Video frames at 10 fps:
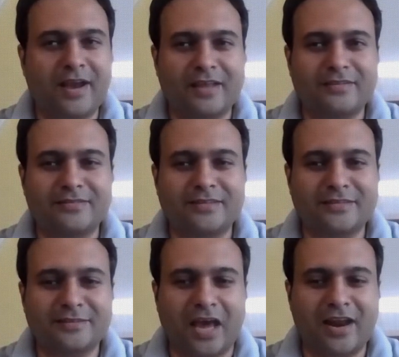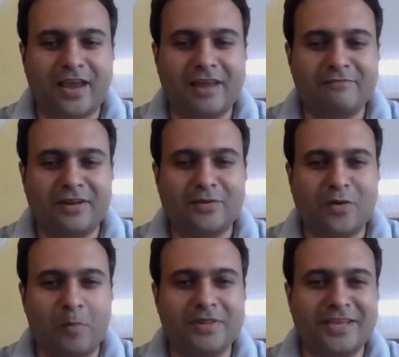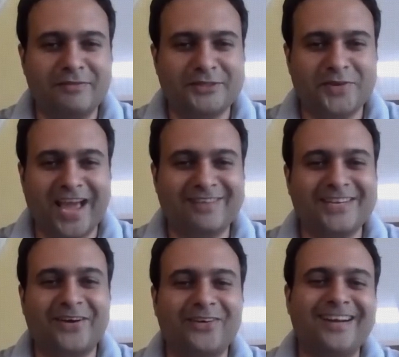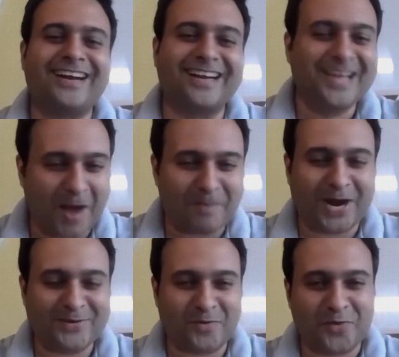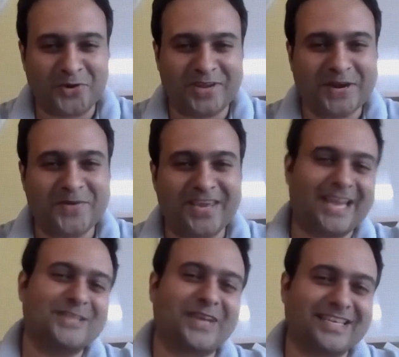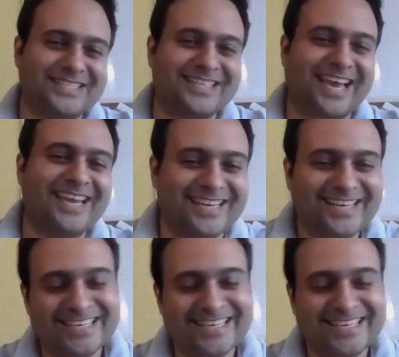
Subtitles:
I think so. This is again one common thing which we have now, apart from what we are doing in education side.